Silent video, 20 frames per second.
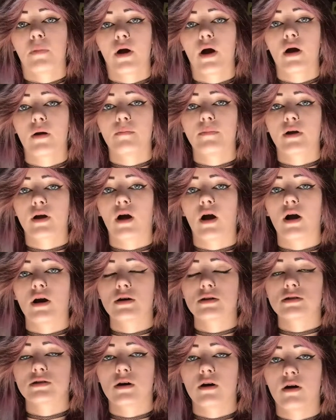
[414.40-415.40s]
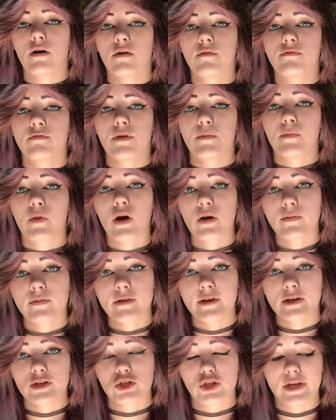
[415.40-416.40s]
But because of the
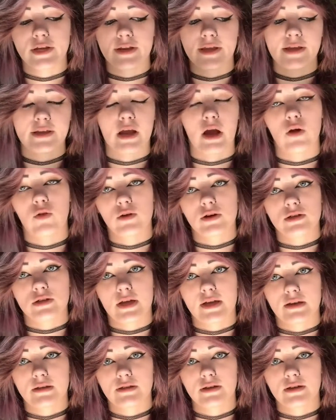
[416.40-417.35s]
marbling gene, he now looks like